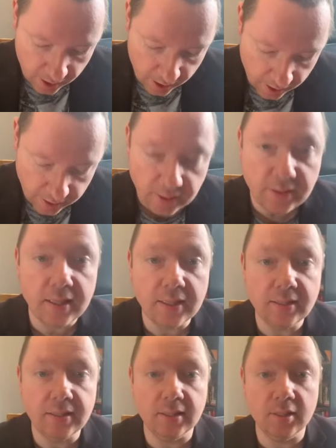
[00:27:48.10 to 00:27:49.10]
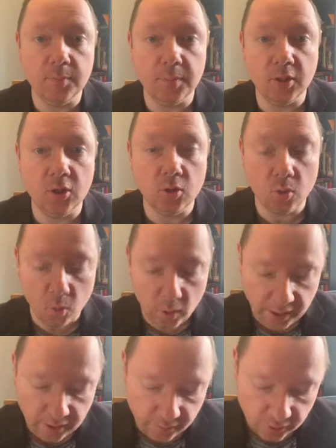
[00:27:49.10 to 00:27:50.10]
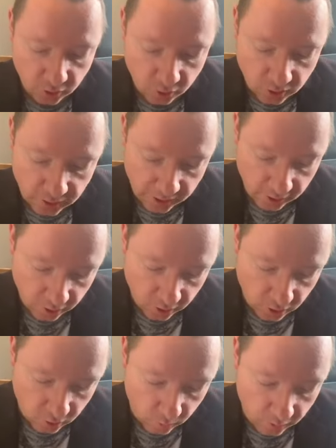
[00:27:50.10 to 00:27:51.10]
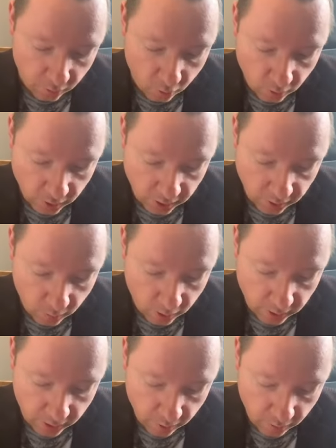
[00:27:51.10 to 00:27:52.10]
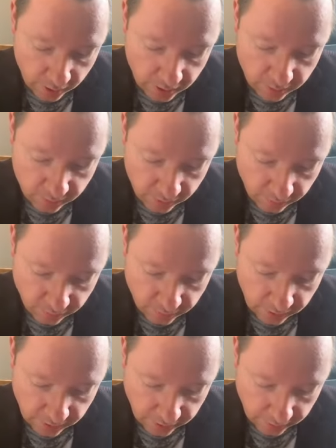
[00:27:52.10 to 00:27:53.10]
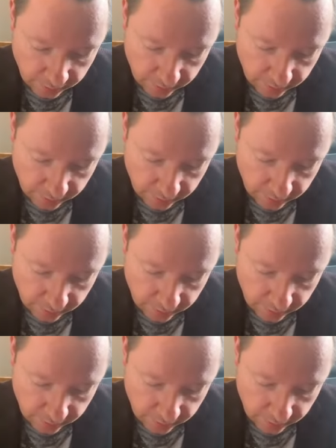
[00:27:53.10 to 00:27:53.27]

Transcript: And the distance between the two centres we've already worked out is 15.